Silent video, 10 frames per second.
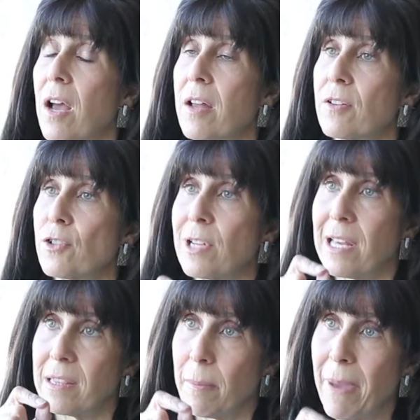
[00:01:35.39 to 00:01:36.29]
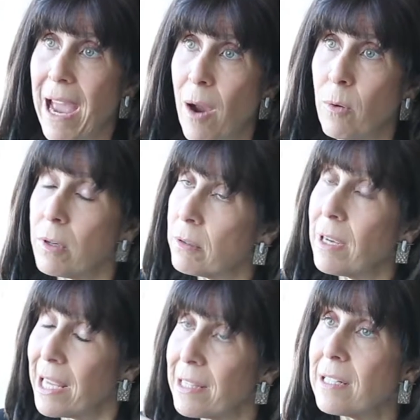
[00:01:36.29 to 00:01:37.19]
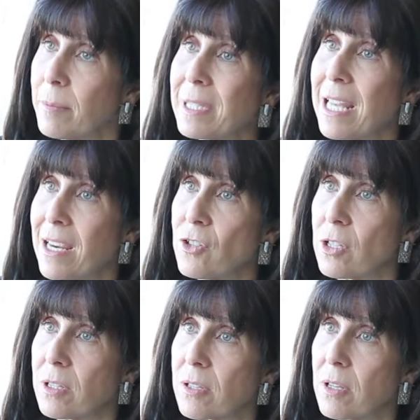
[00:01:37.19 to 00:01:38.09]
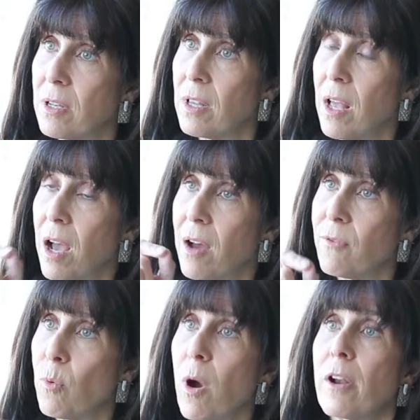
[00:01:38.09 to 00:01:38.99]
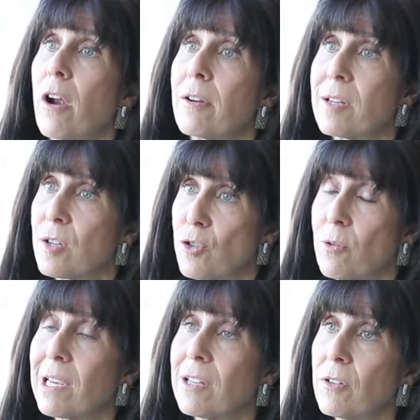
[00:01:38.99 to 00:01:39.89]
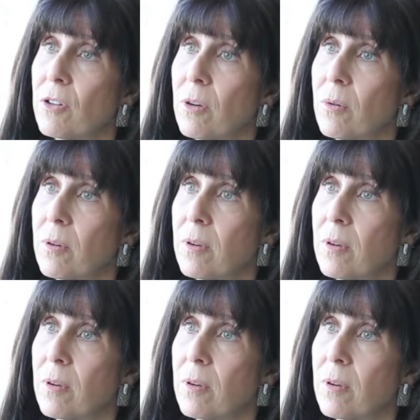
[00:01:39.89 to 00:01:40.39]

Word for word: understand the power and the limitations of what our industry can do.